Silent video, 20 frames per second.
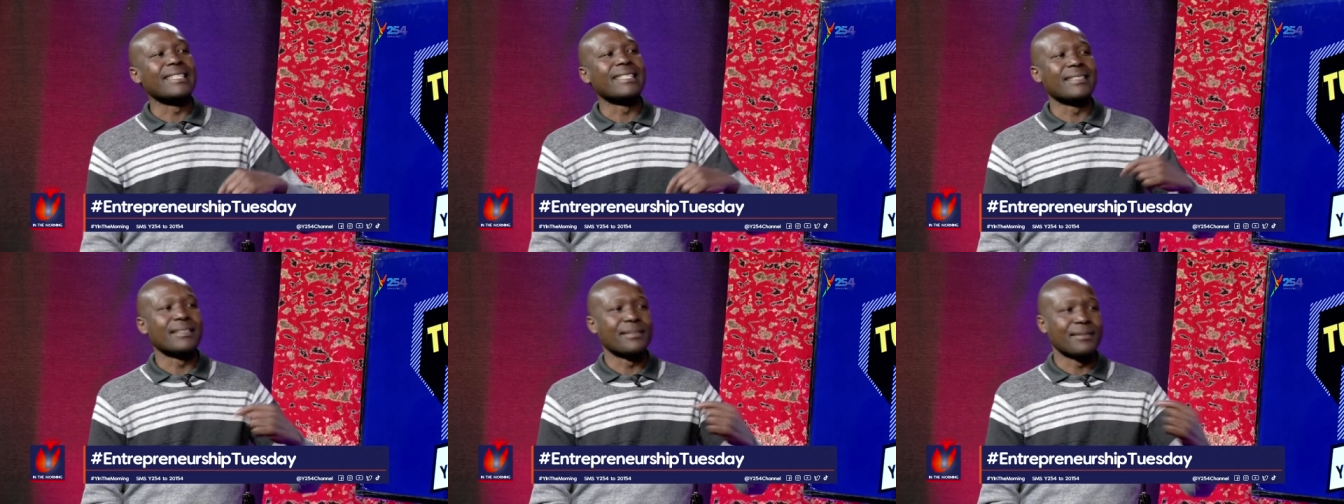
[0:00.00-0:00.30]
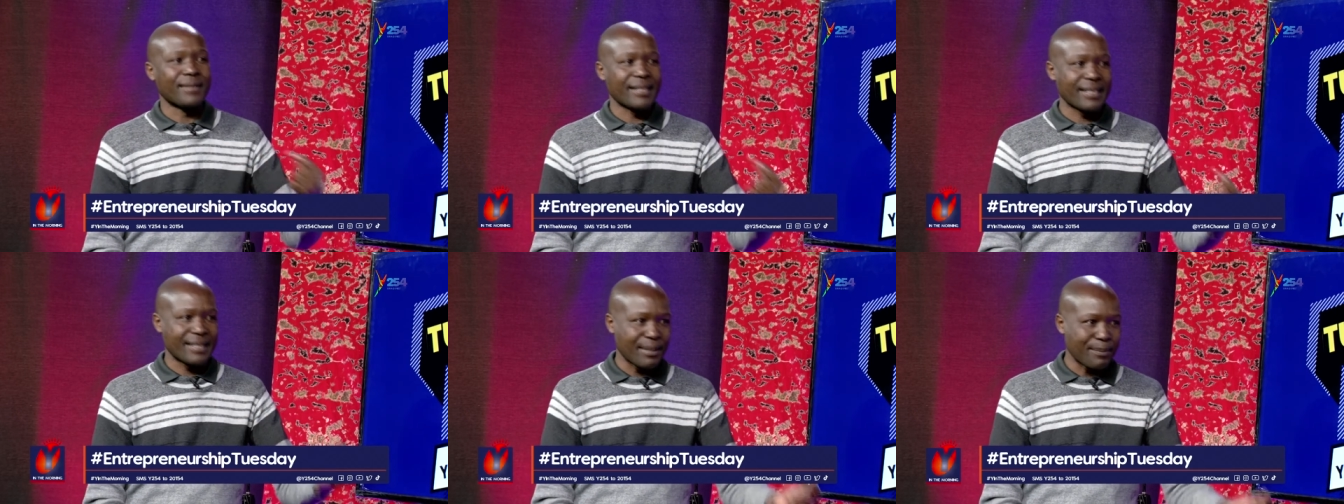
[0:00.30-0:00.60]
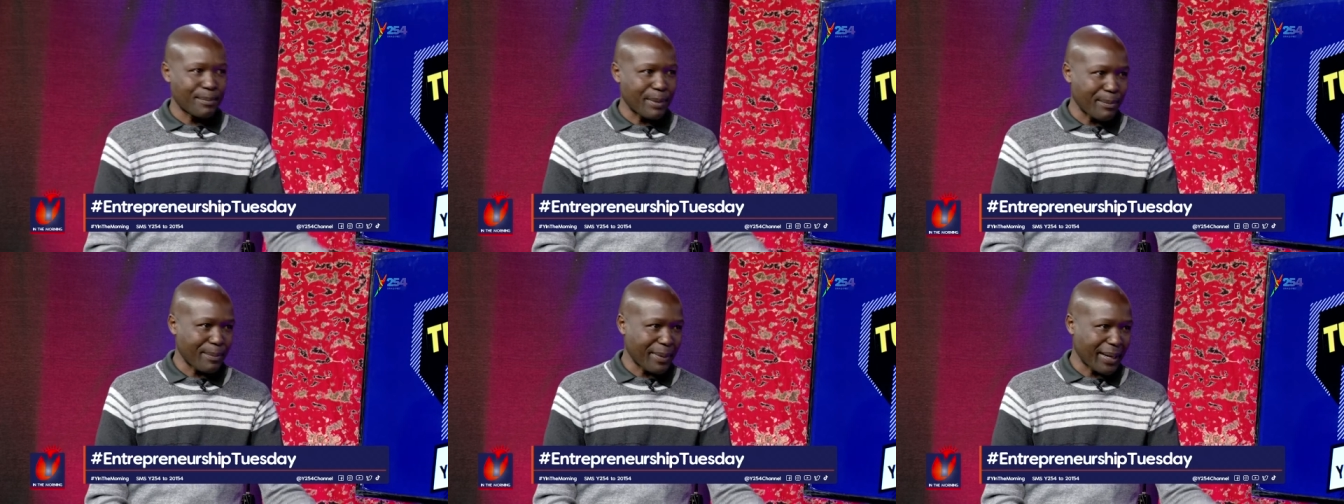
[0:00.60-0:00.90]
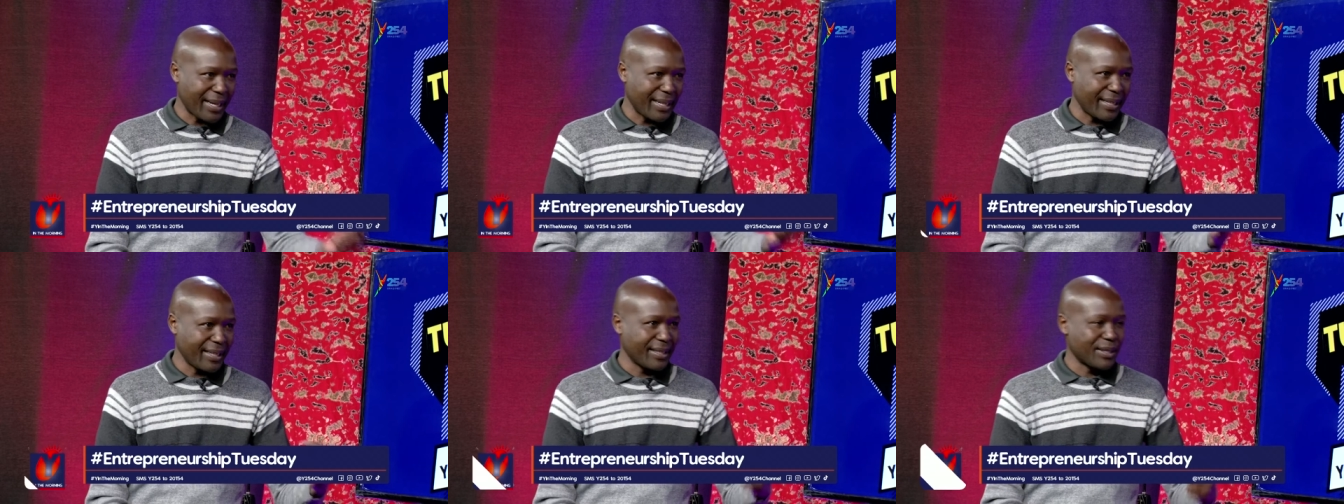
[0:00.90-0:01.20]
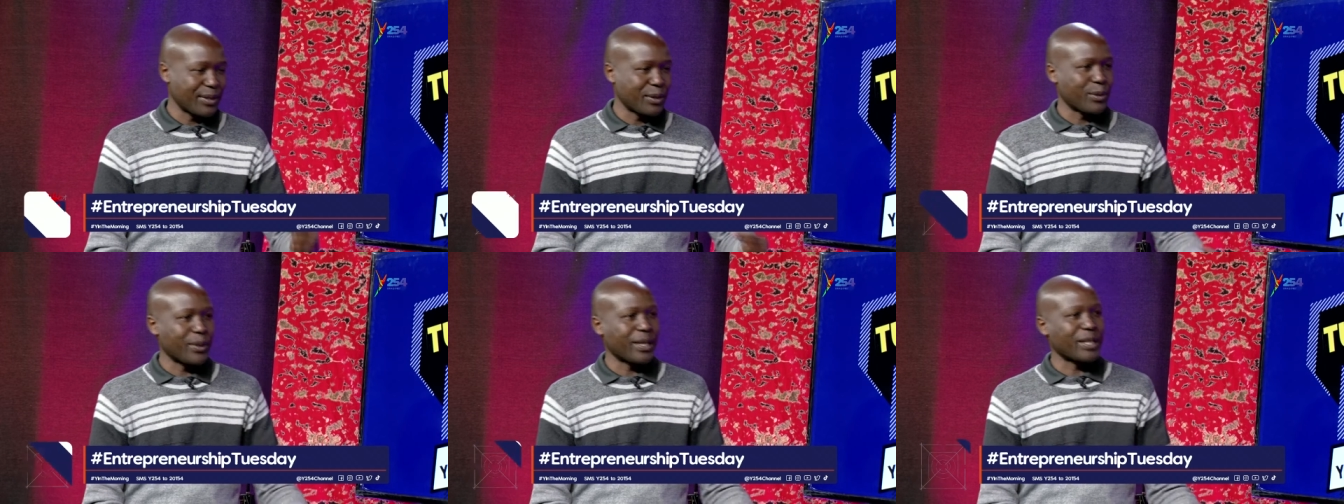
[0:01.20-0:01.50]
invested my money,
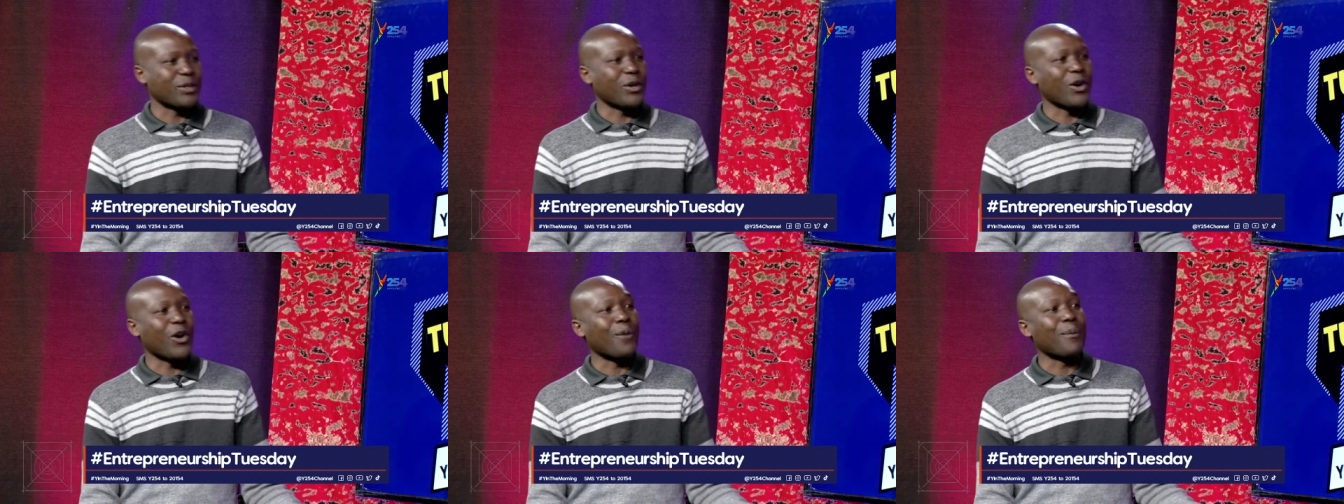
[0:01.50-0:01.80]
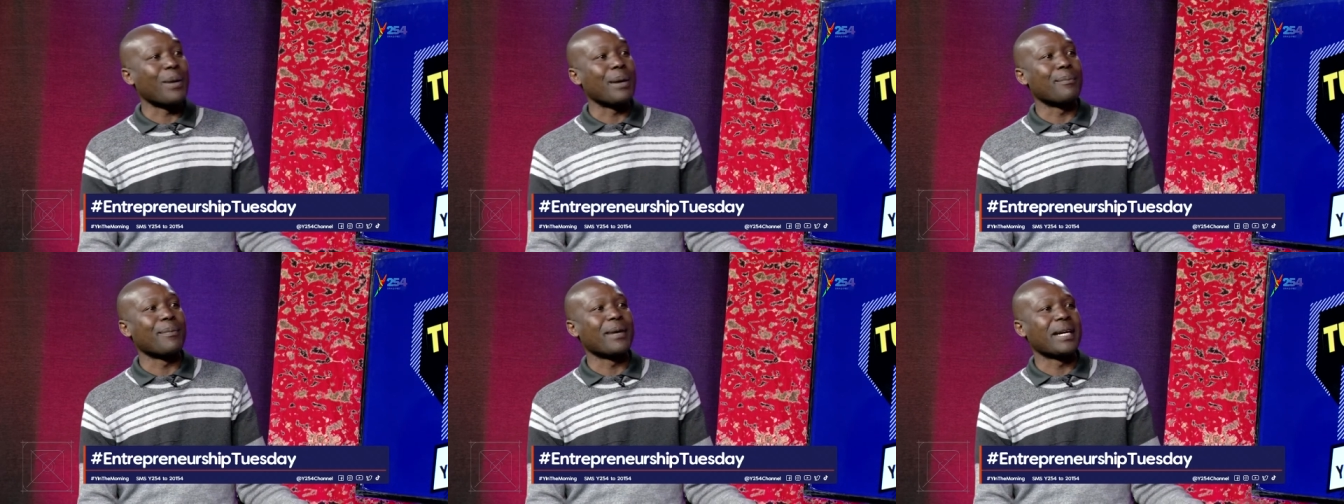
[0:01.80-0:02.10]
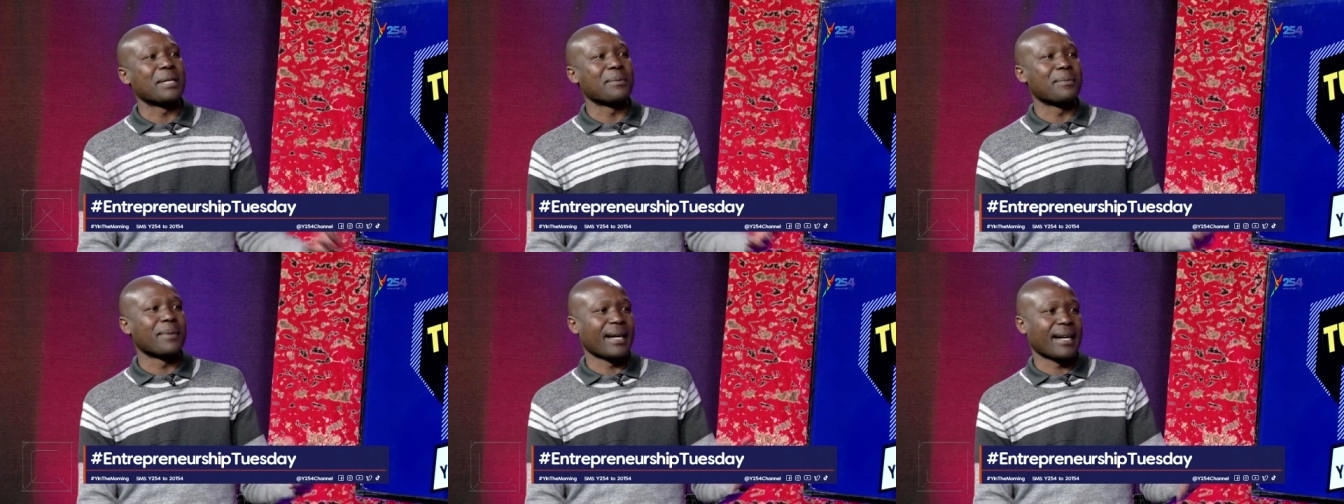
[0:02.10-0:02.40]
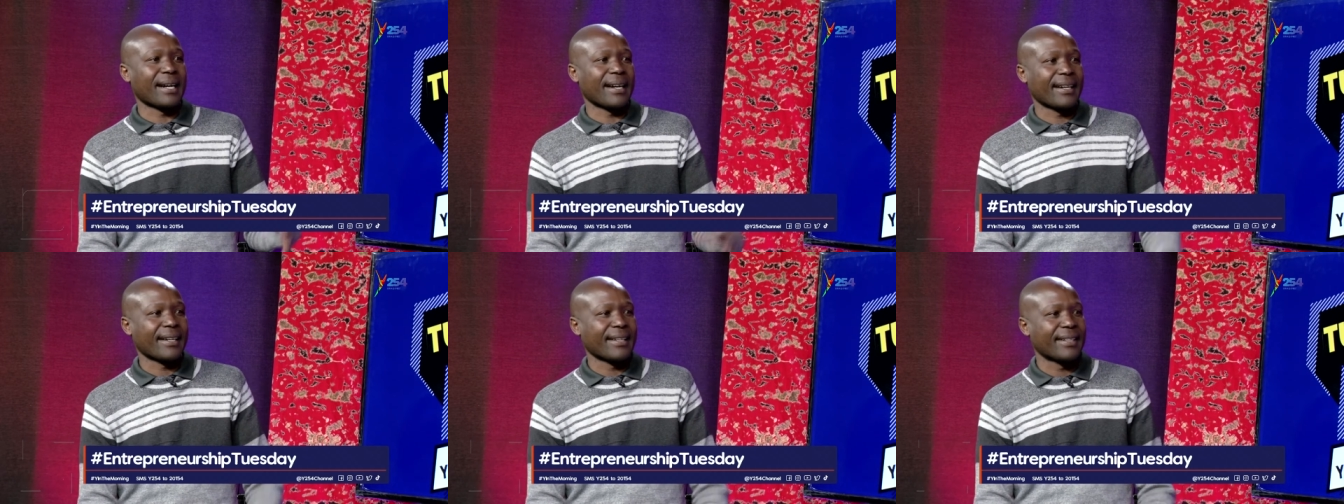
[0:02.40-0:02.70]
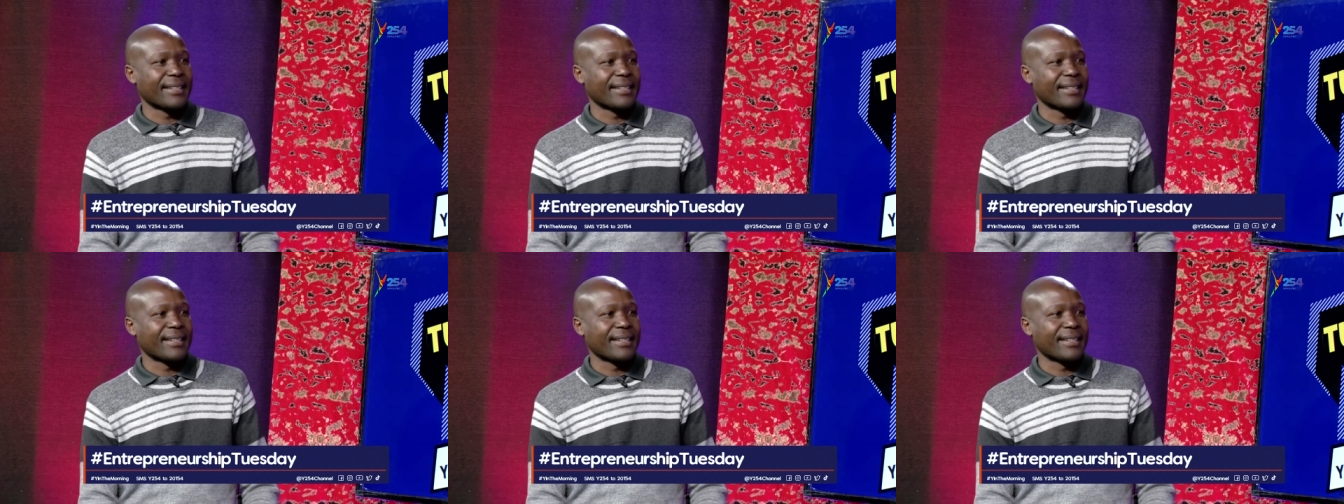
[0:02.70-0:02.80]
mm-hmm. to get all my money back.